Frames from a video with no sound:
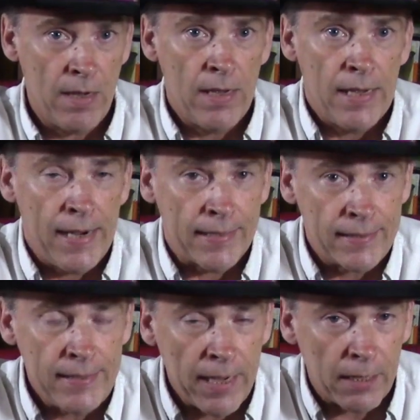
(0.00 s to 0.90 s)
In a
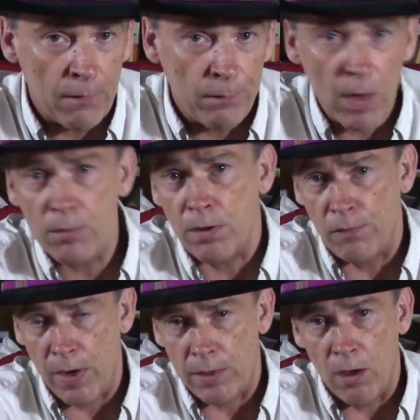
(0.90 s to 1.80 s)
second future
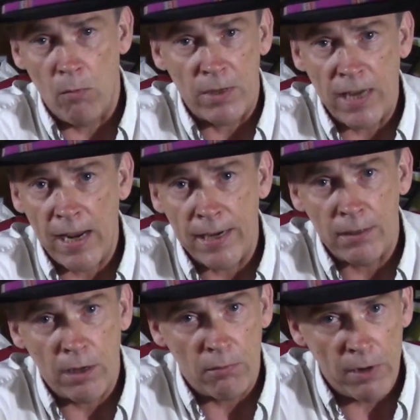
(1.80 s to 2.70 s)
video, which I ain't
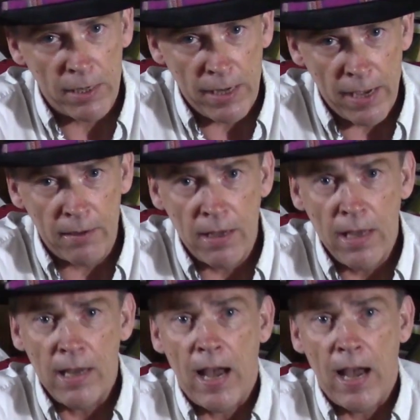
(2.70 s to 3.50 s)
done yet,